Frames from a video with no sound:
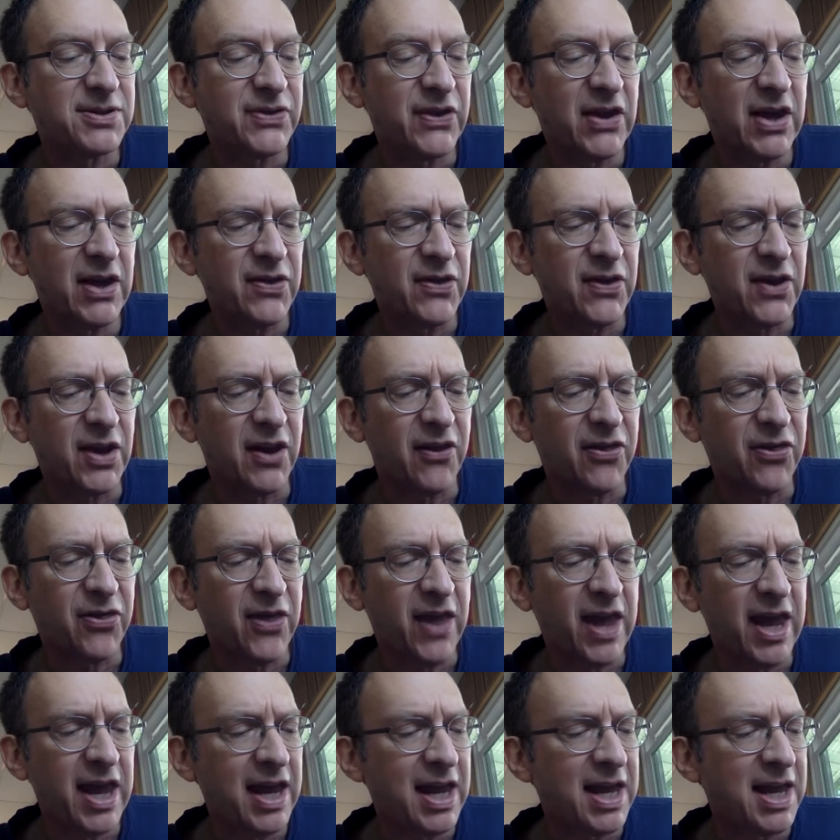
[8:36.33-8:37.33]
think that a
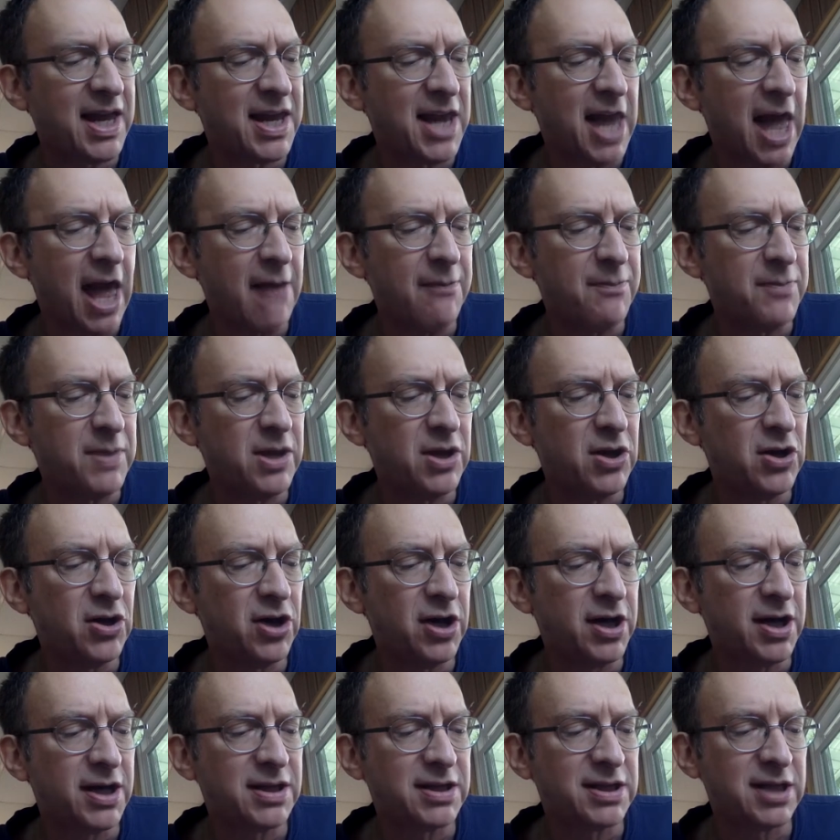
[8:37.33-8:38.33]
thing cannot be
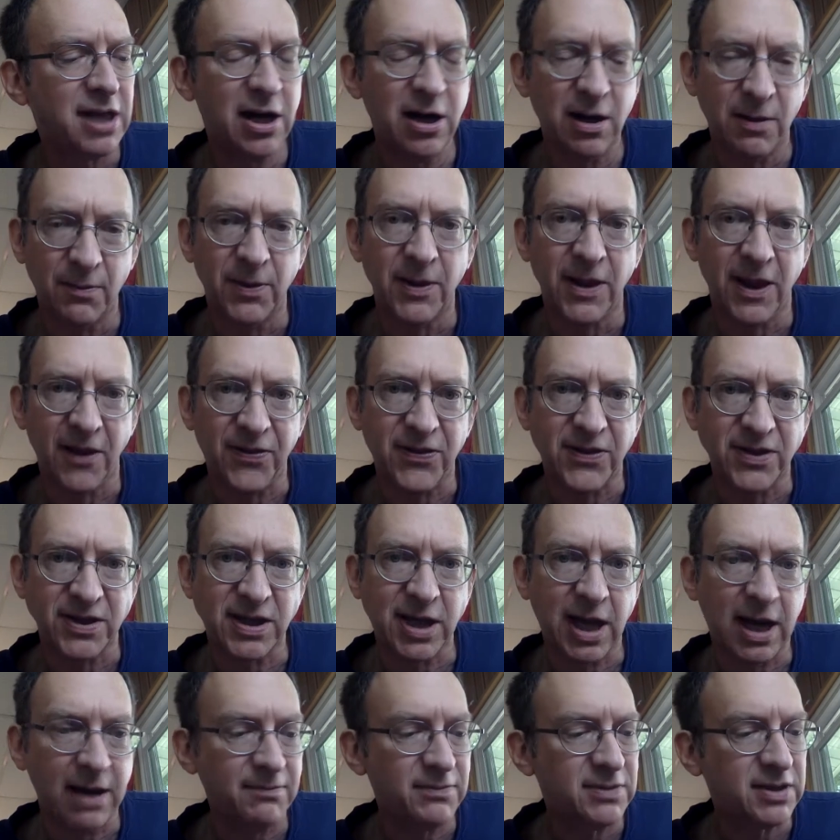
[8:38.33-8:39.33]
good and terrible at the
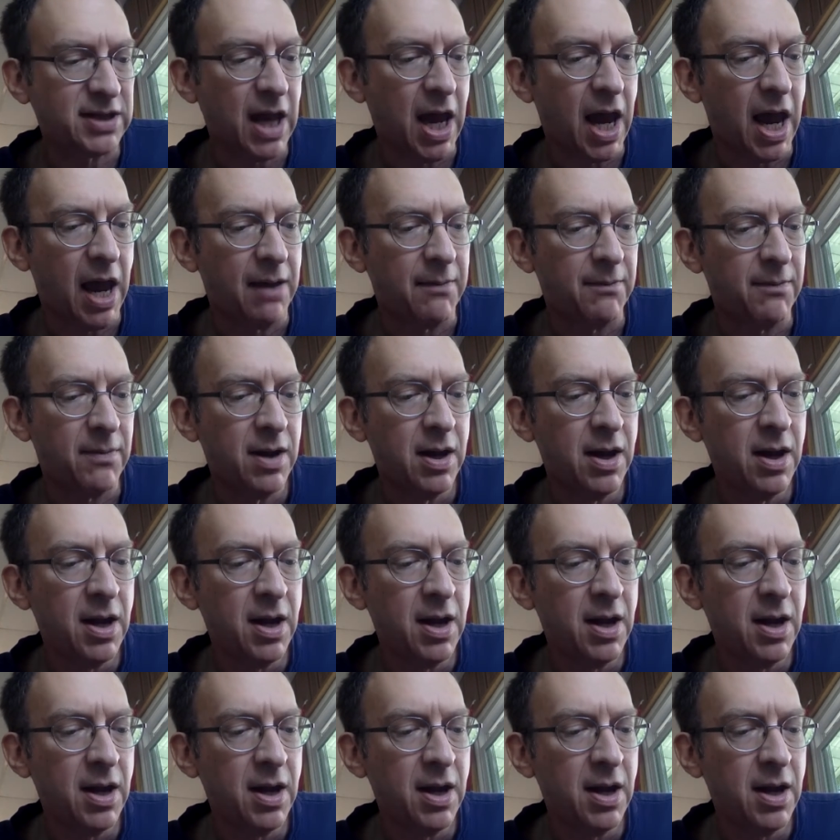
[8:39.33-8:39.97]
same time.